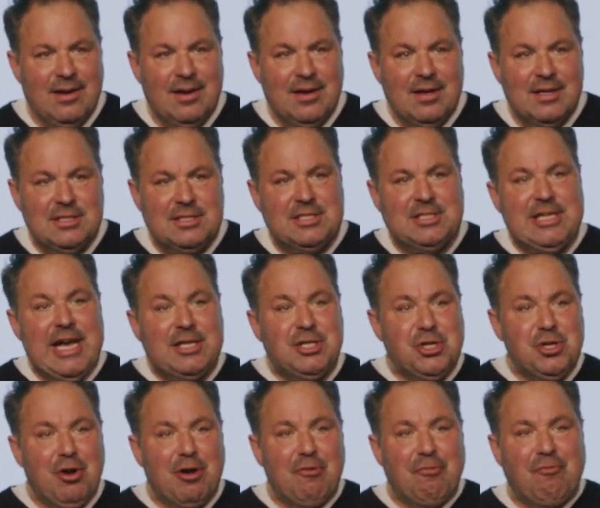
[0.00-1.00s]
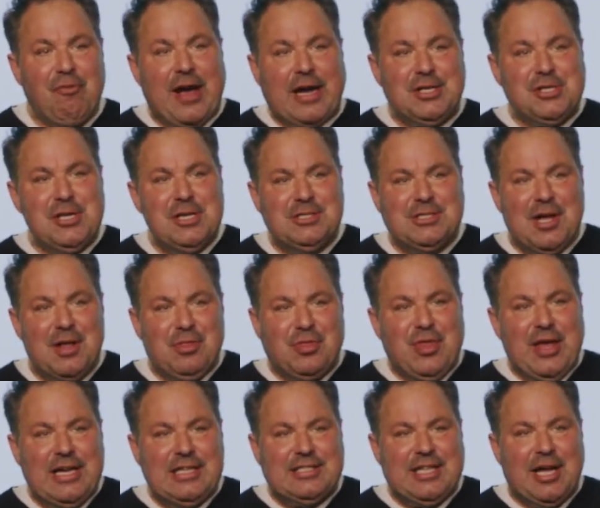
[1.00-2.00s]
Set your affections on
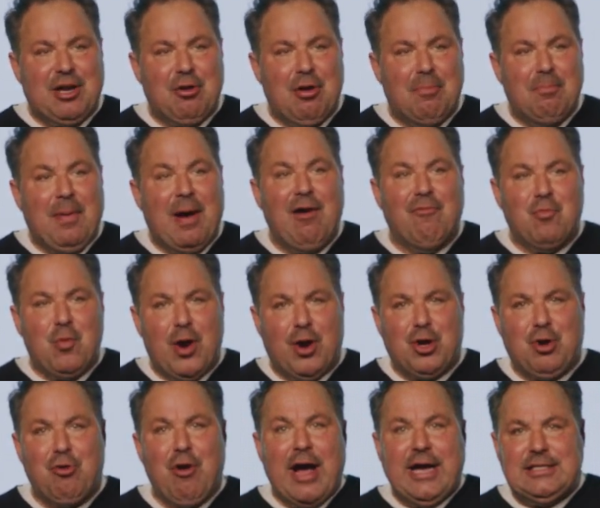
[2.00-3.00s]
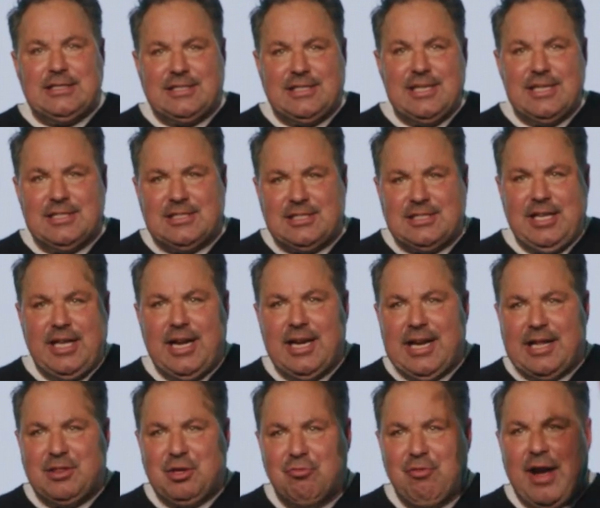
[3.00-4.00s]
things that are above where Christ is seated
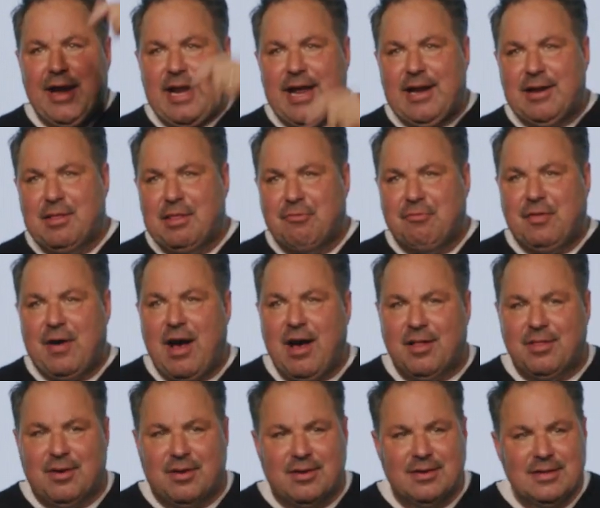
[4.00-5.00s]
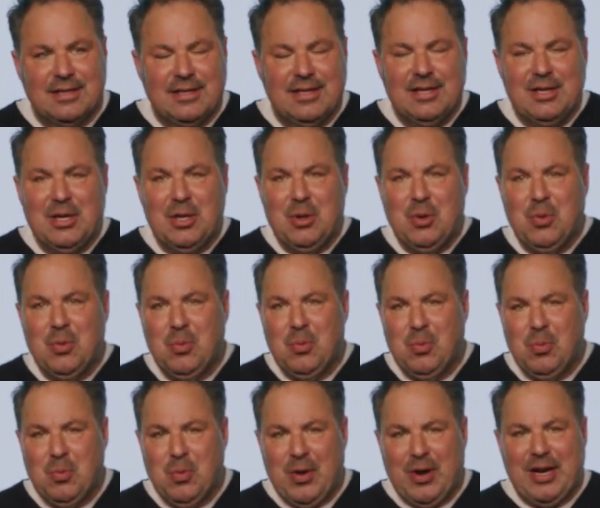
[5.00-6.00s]
at the right hand of the Father.
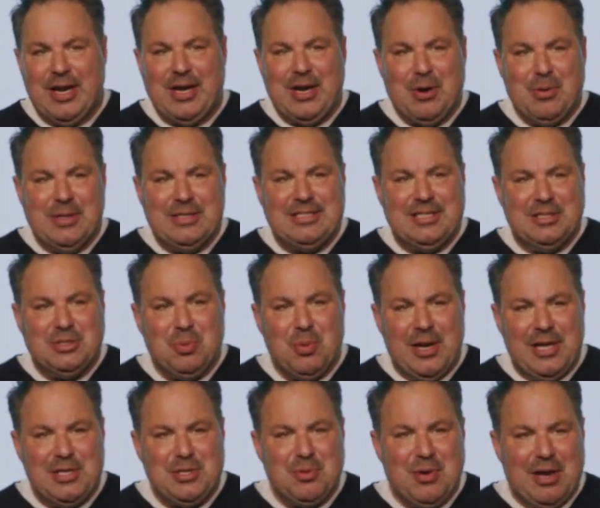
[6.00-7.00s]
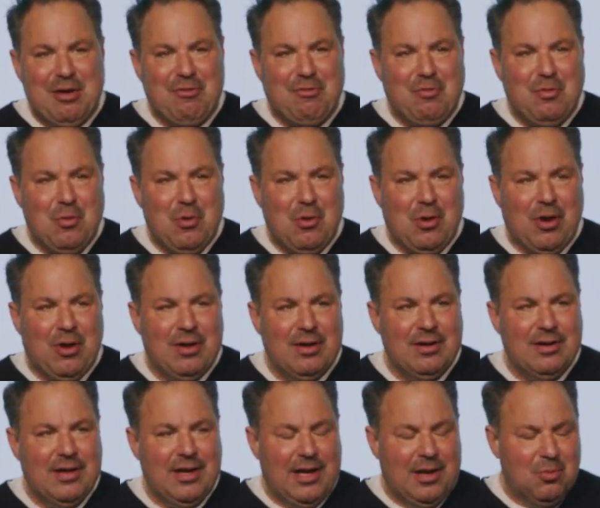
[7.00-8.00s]
We're going to go into 2024
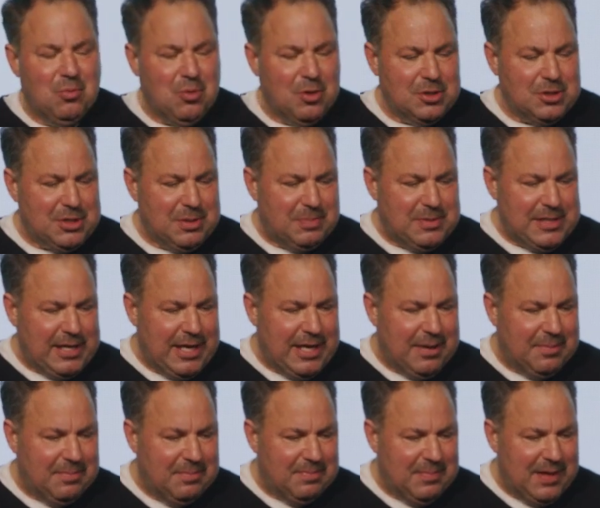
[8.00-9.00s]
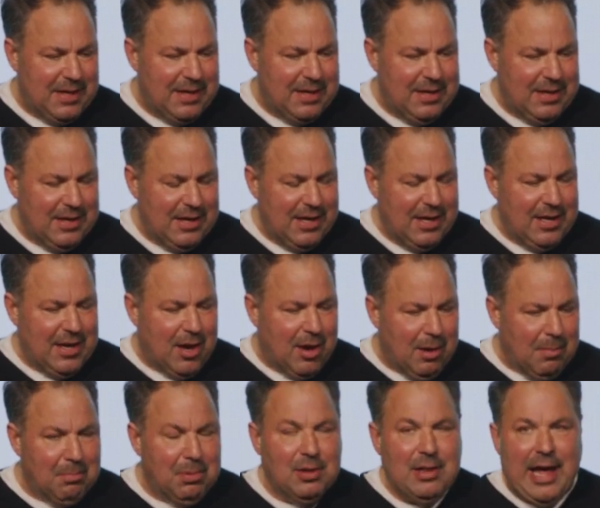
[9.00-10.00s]
in worship to Him, in
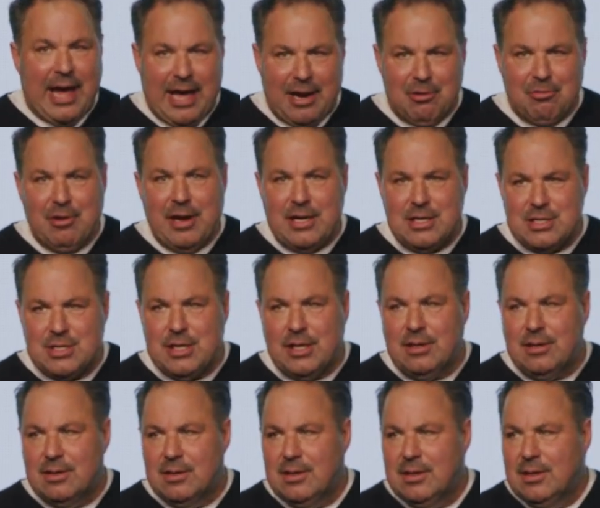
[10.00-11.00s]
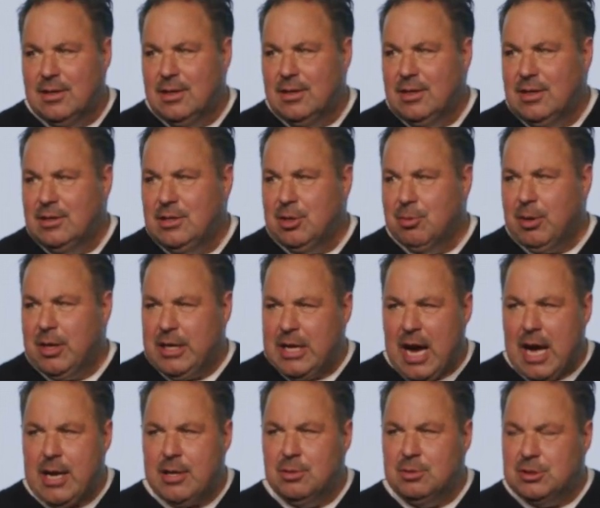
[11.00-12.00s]
humble adoration to a
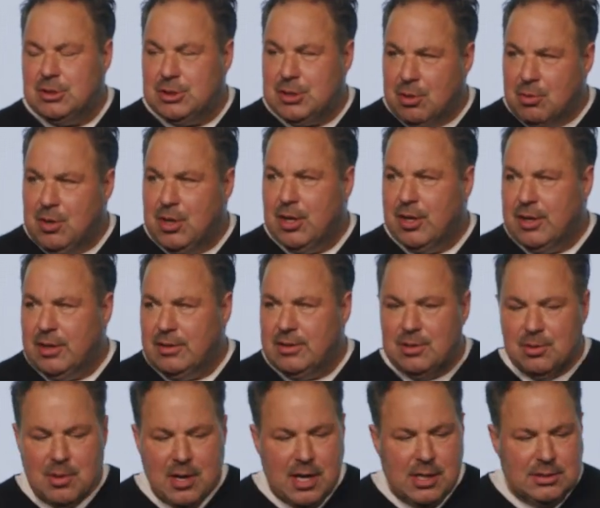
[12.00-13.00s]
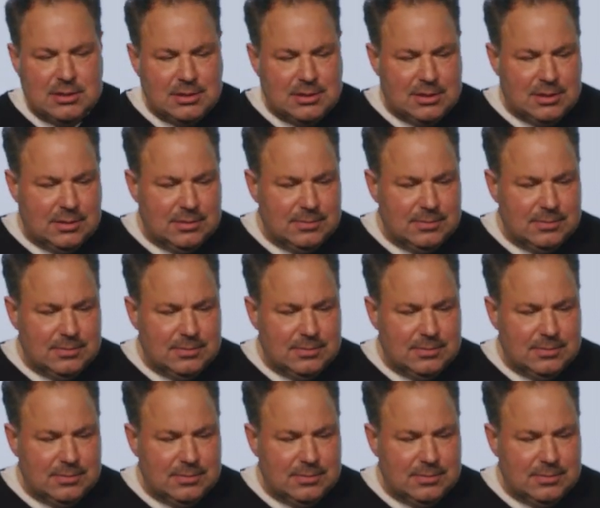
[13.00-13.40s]
God who's so good to us.